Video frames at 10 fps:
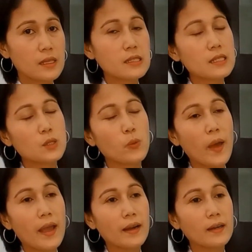This is
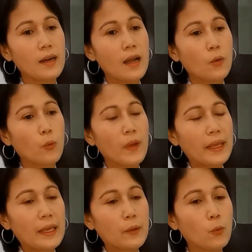where
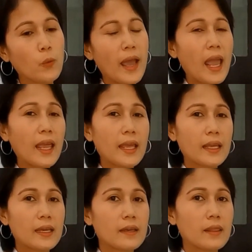we weigh